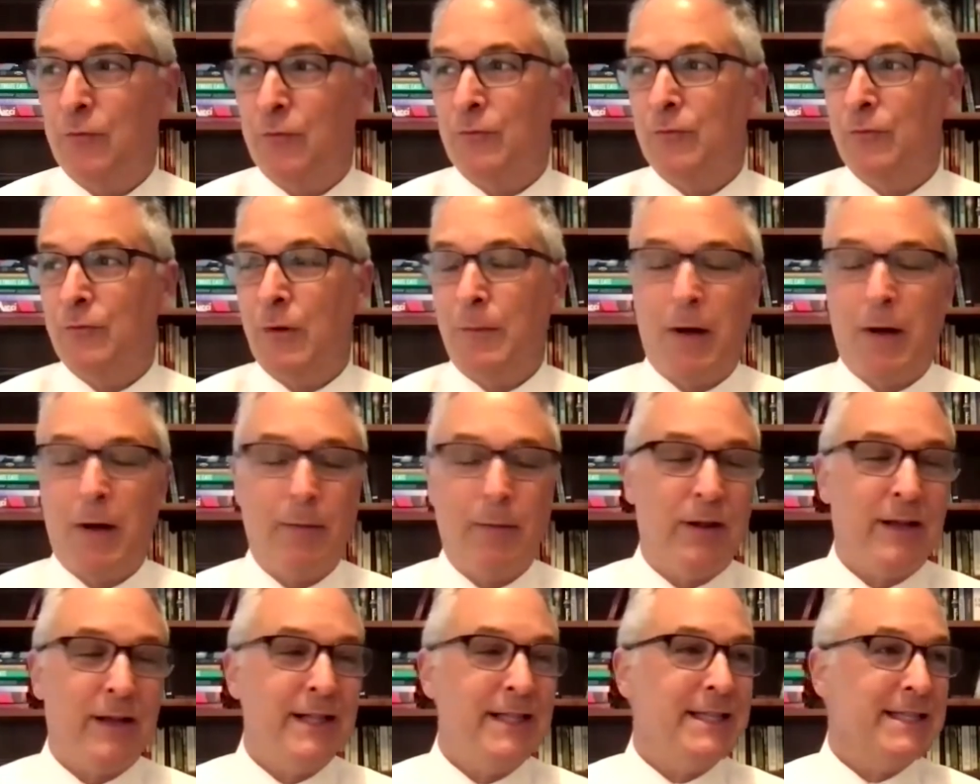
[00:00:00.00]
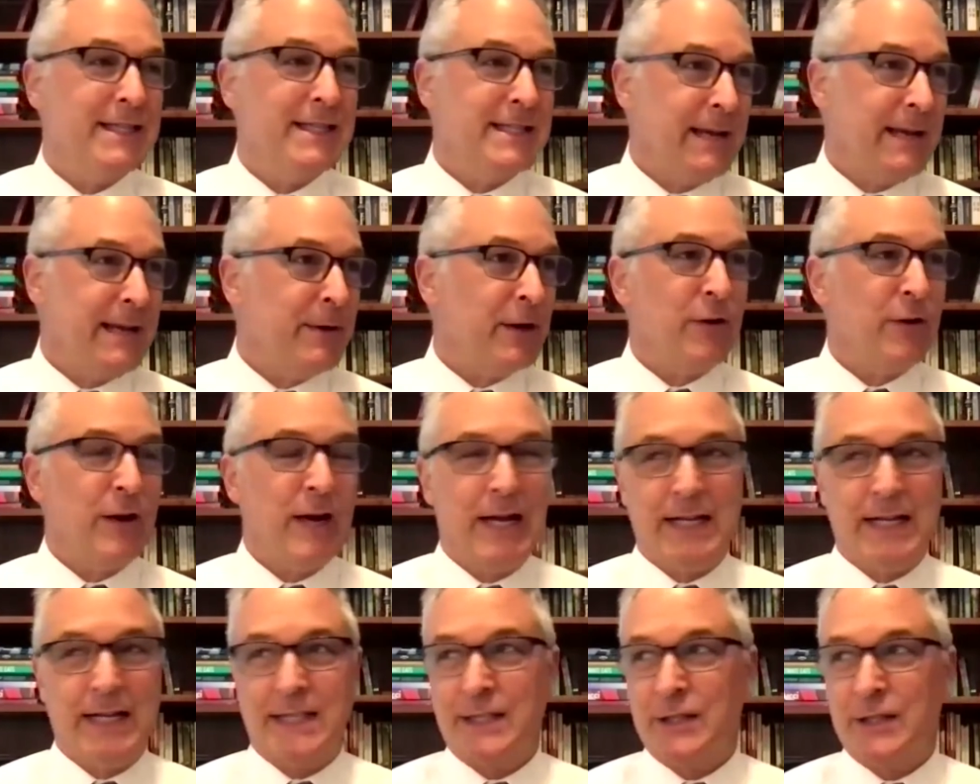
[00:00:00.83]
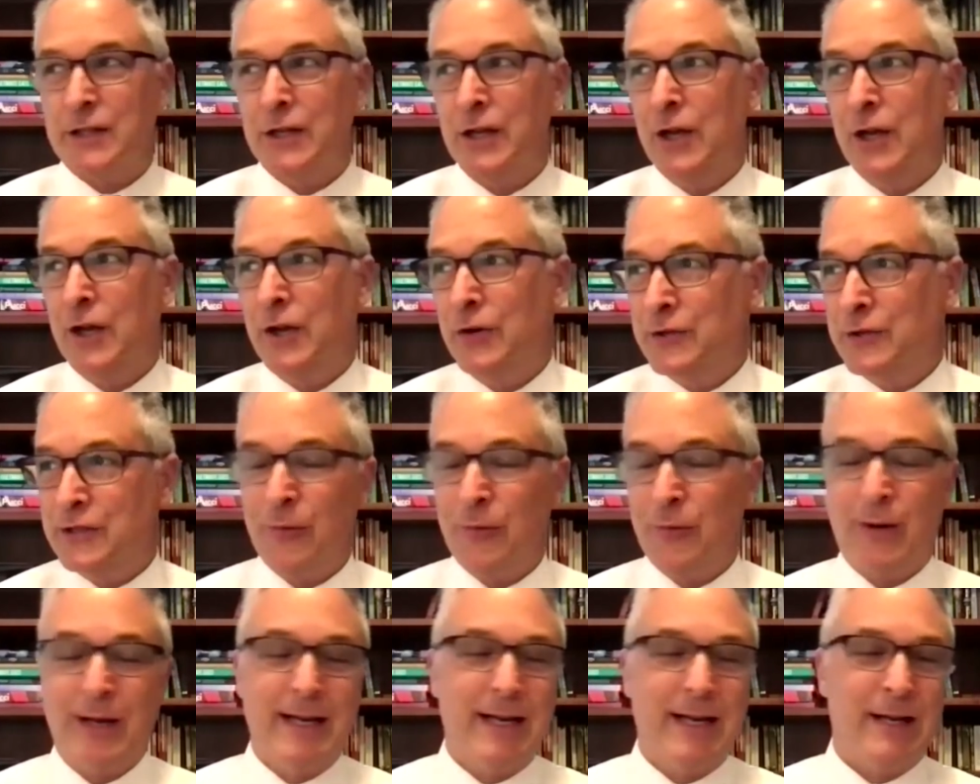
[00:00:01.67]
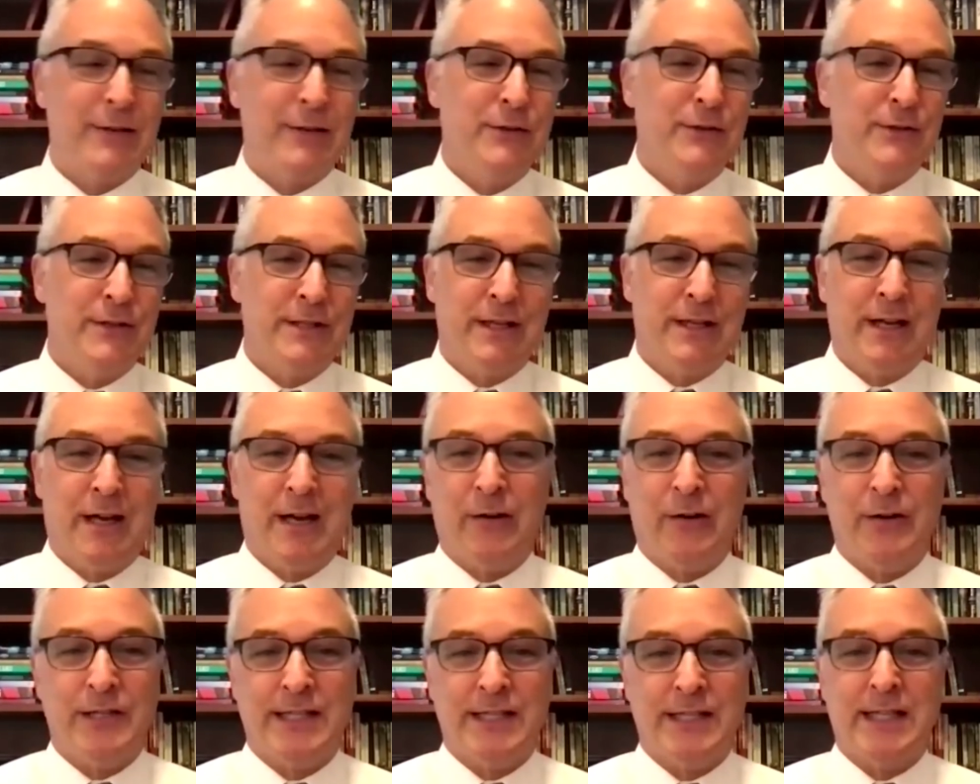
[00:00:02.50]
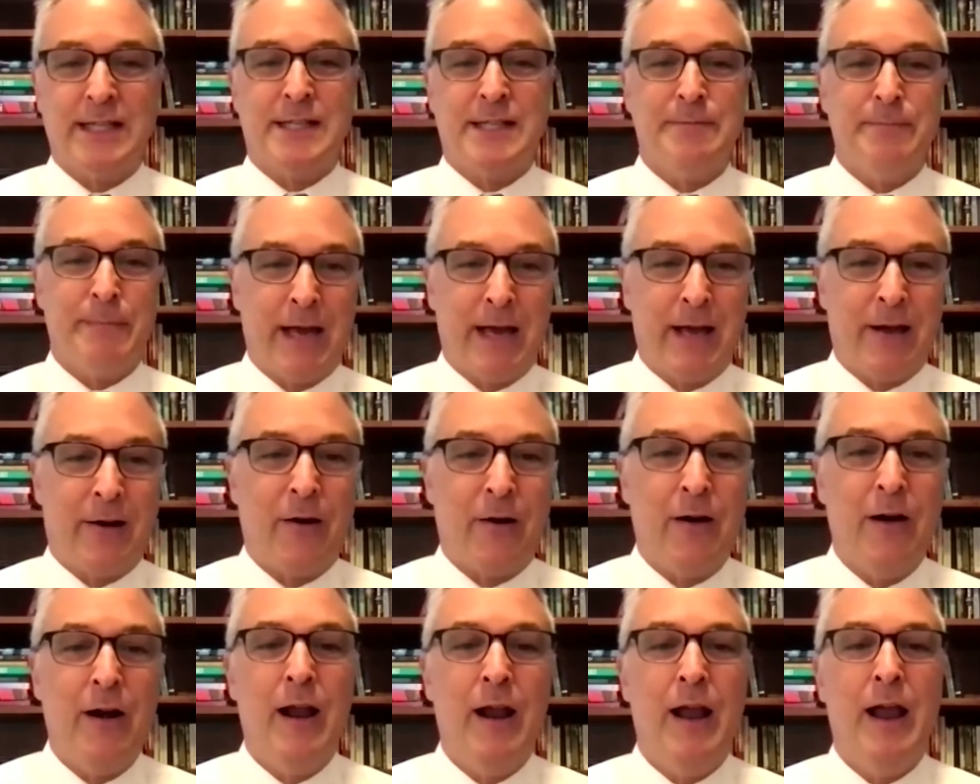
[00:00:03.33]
Republicans, Democrats, who's in the White House, who's in Congress, it doesn't matter.